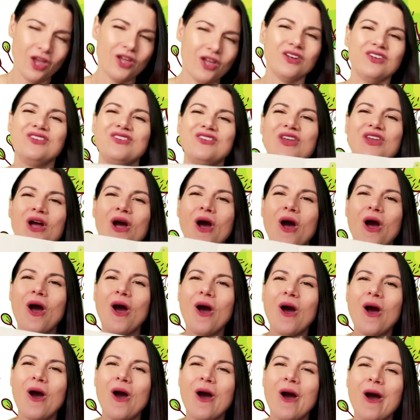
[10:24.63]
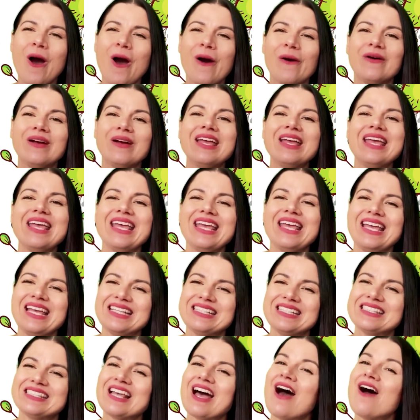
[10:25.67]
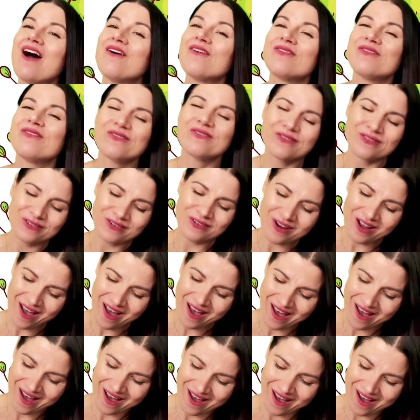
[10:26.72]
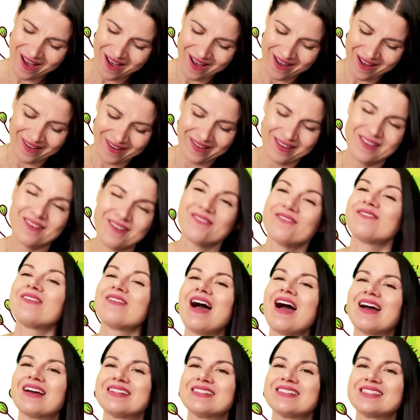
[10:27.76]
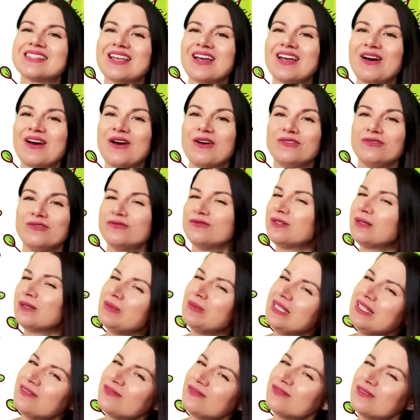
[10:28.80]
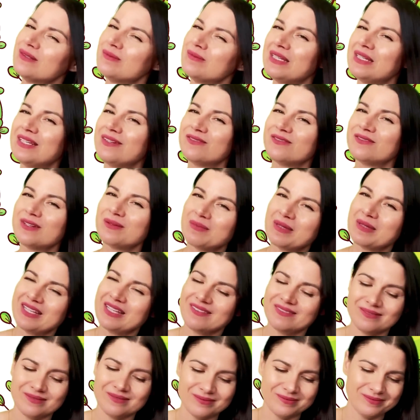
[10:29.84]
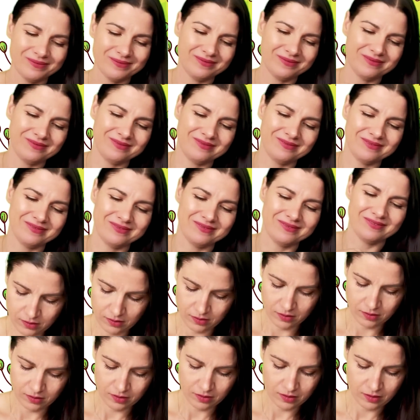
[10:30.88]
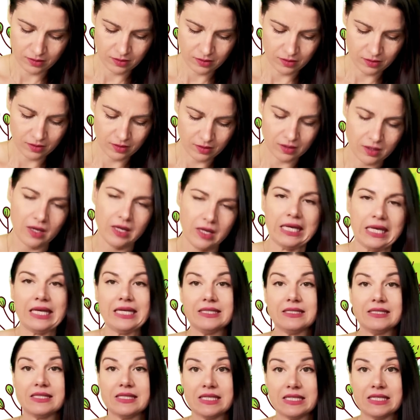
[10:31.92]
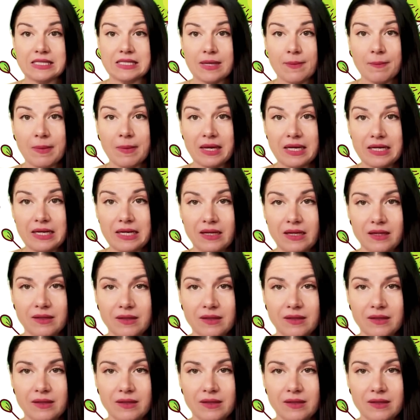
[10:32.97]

No, it's a frog. Frogs go ribbit, ribbit, ribbit. Is this a bunny?